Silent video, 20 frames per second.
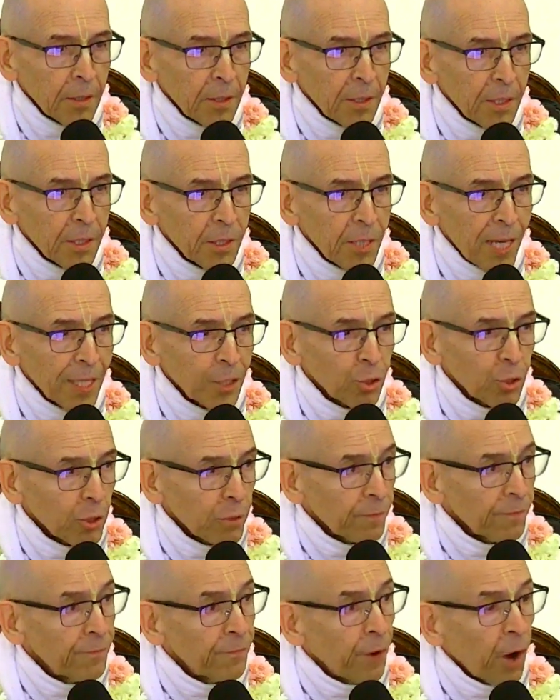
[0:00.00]
It's actually
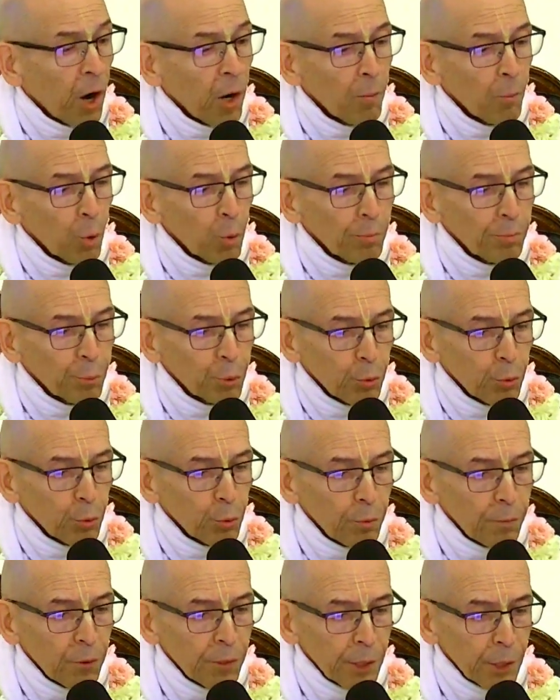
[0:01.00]
far more beautiful and